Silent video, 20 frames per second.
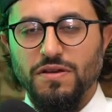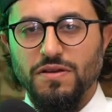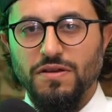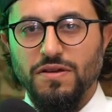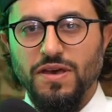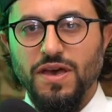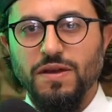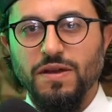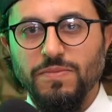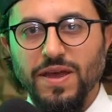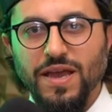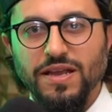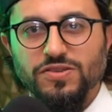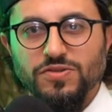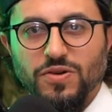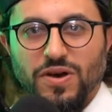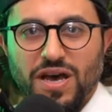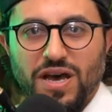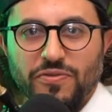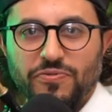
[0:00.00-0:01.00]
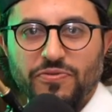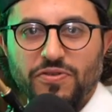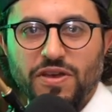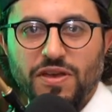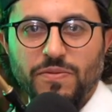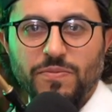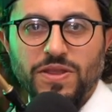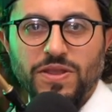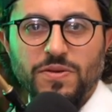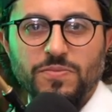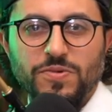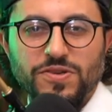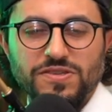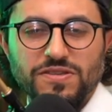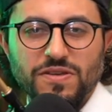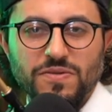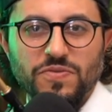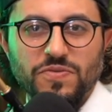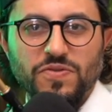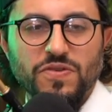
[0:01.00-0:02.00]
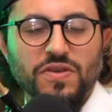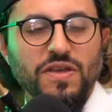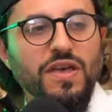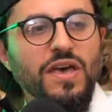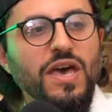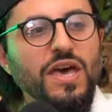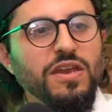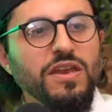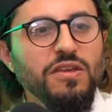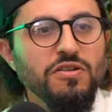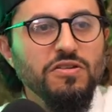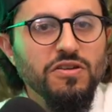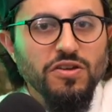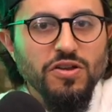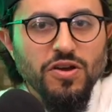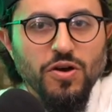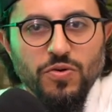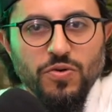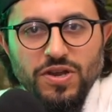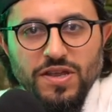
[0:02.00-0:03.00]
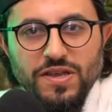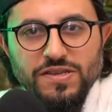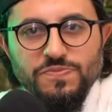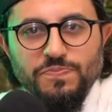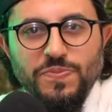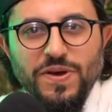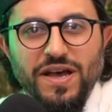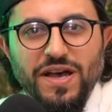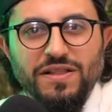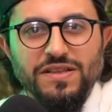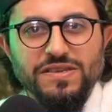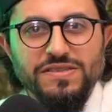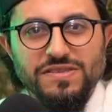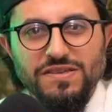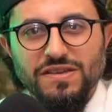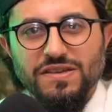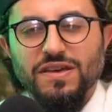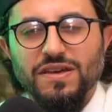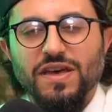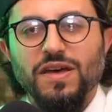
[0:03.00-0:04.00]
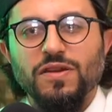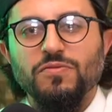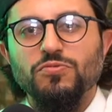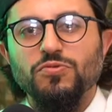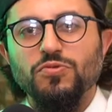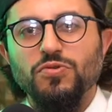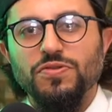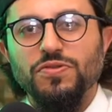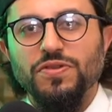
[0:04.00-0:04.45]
and make dua for him and the Muslims. And he could go in his palace and rule the